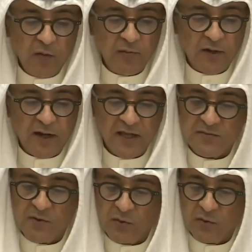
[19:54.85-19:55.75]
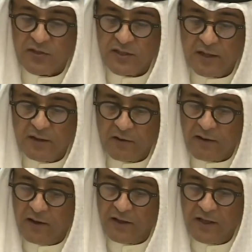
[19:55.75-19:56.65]
Council in regard to this
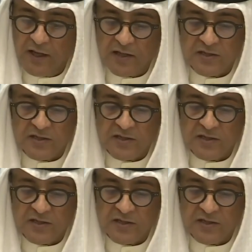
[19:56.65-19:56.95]
crisis,